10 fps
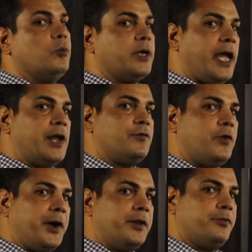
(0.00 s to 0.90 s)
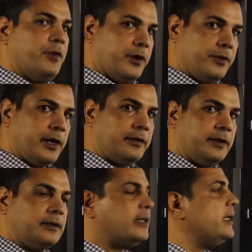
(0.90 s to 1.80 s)
we can find the
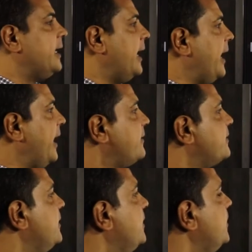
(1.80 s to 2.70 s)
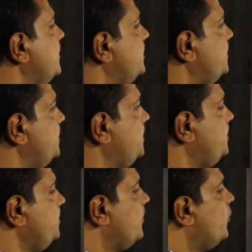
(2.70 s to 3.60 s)
resultant as,
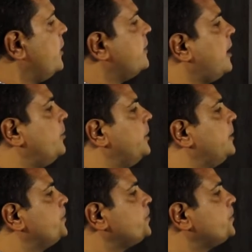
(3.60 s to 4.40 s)
for example,